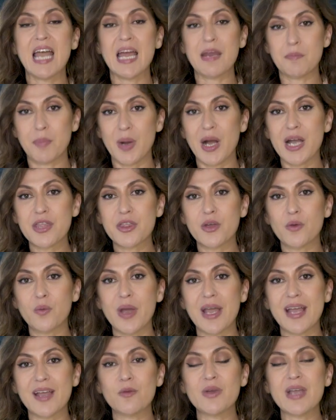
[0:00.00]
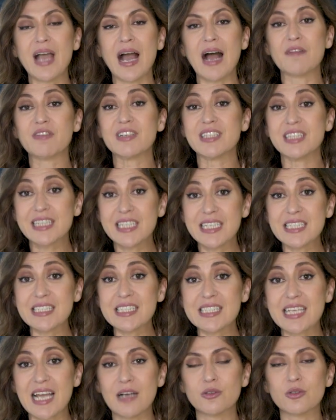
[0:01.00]
And by the way, we have a
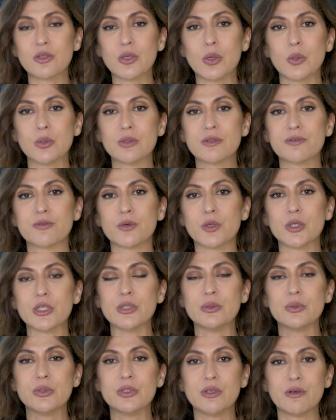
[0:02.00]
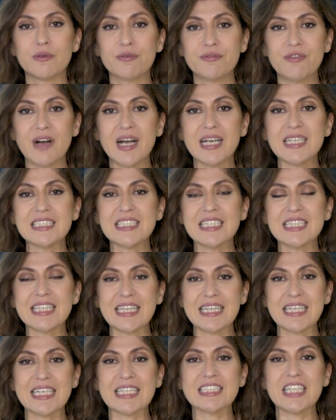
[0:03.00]
discount code for you. You'll find it
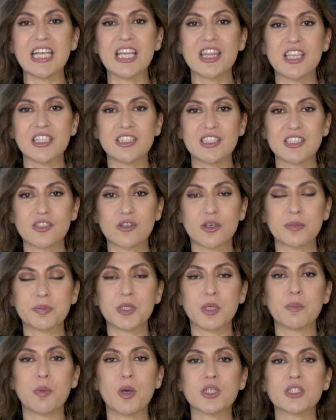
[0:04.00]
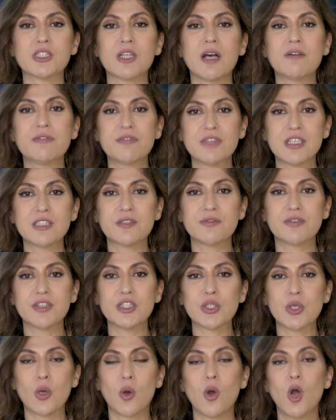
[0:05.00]
linked in the description box of this
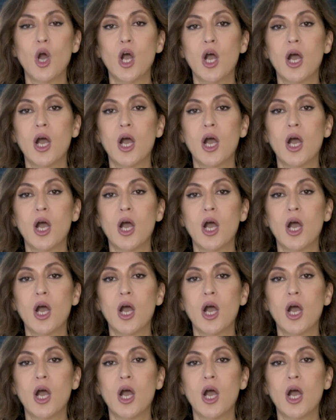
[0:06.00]
video